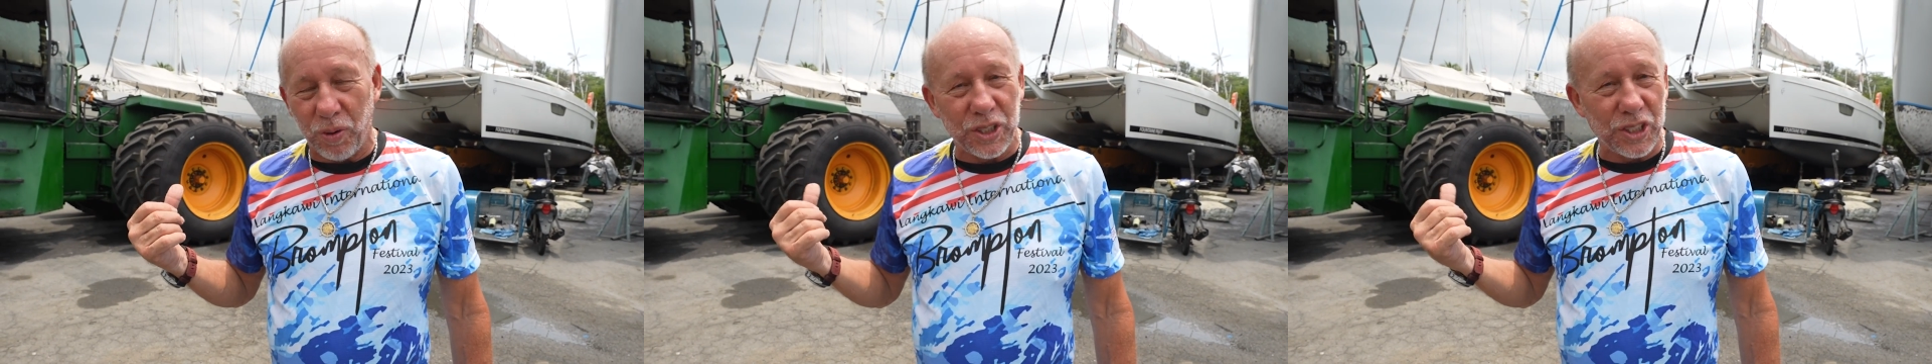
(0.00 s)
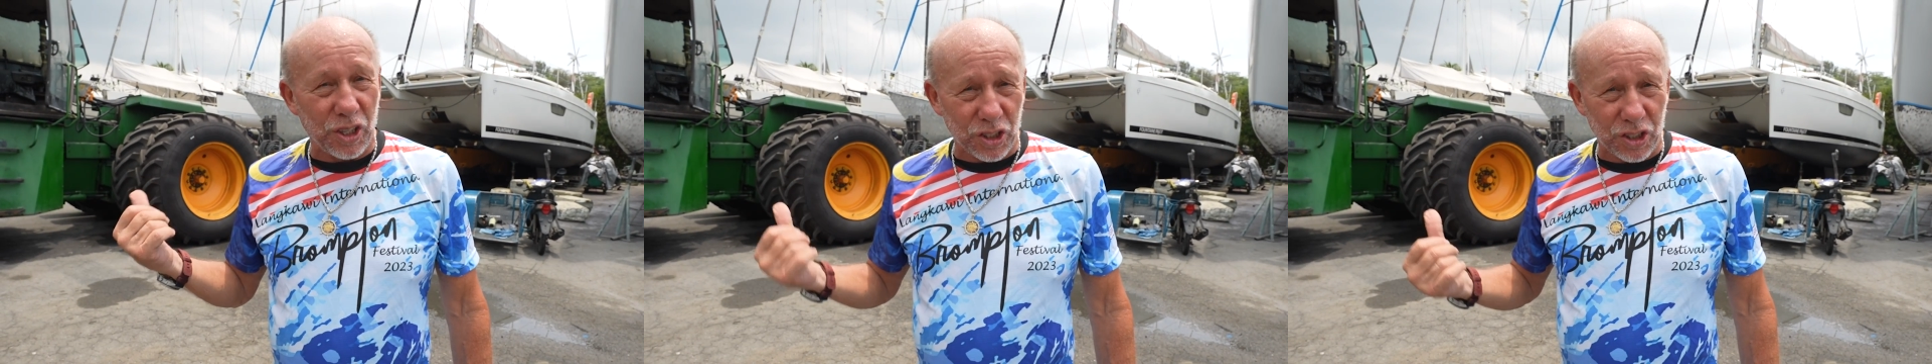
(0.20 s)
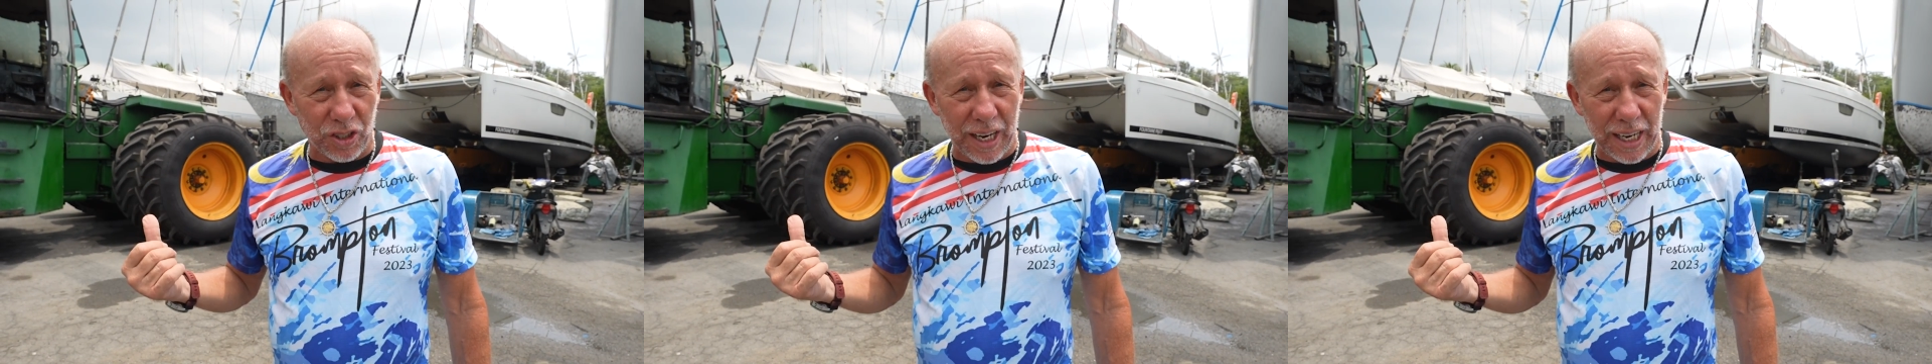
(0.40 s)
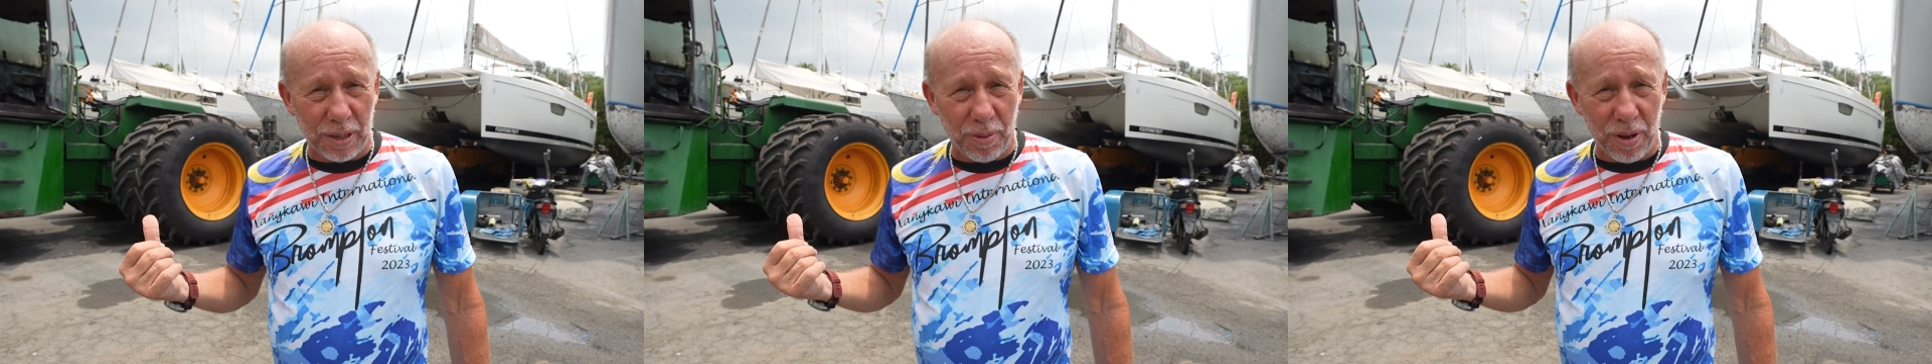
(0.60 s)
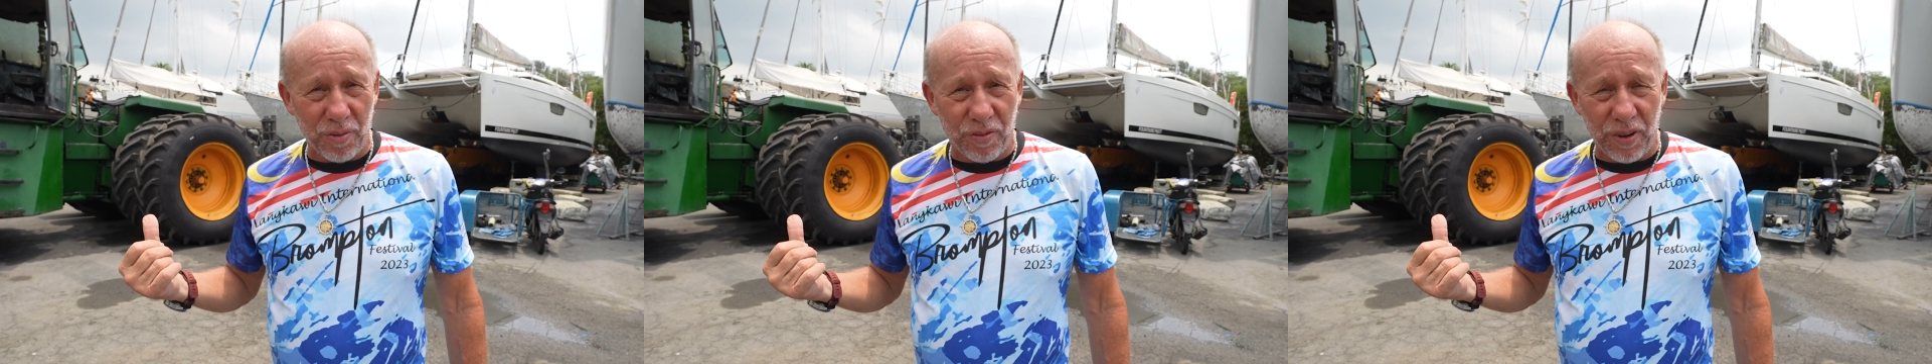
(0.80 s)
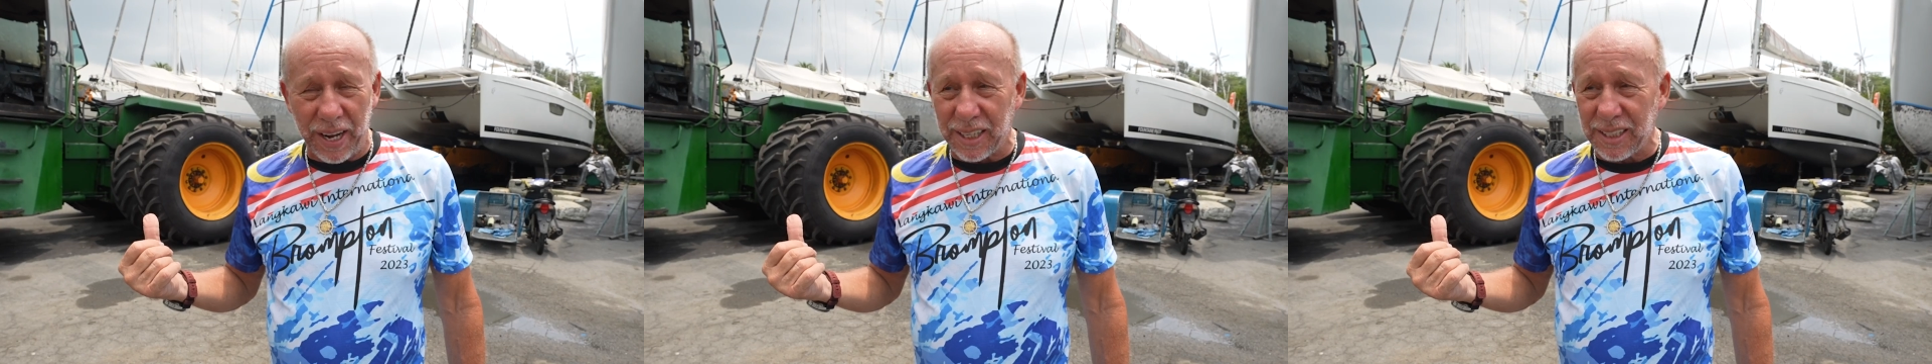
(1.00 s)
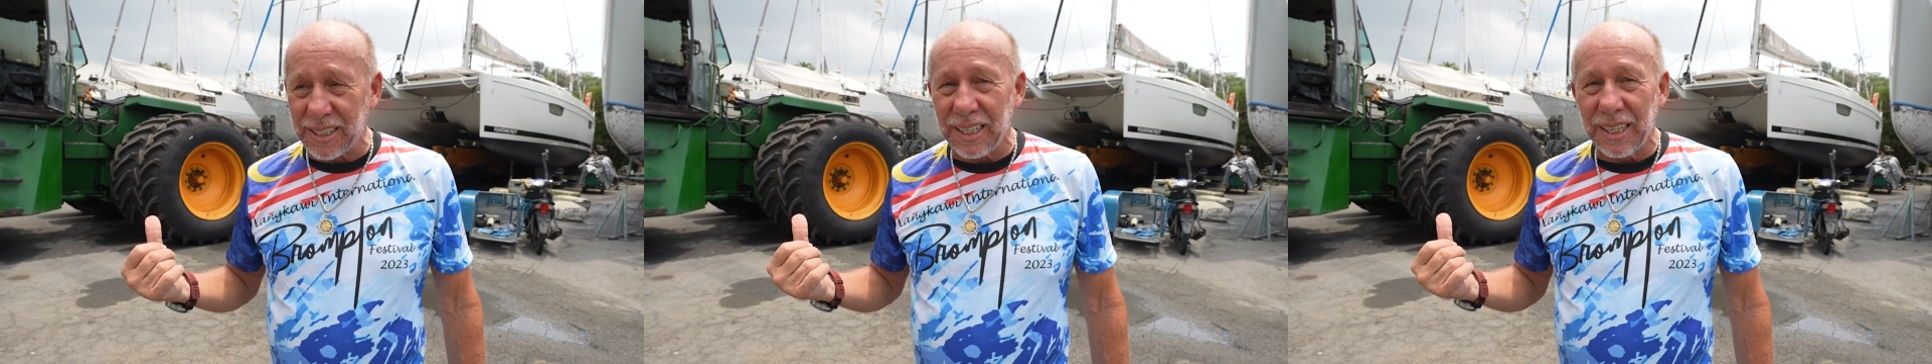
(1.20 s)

which also had to be fixed.